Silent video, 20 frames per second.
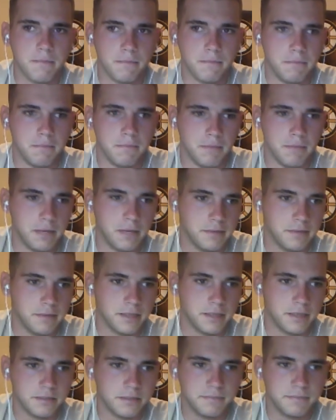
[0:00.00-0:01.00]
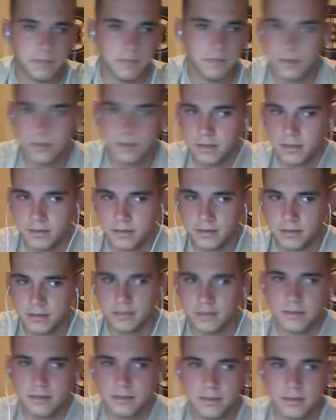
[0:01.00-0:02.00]
Maybe that's
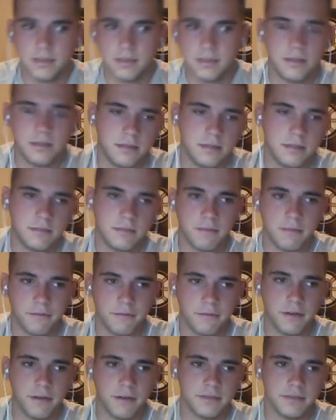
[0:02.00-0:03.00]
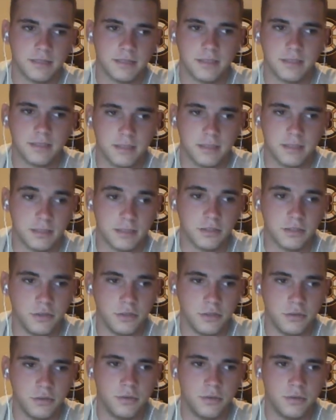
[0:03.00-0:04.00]
because my 516 is
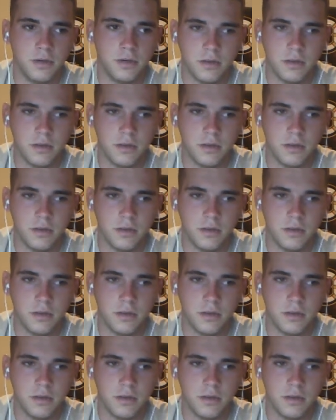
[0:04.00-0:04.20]
new,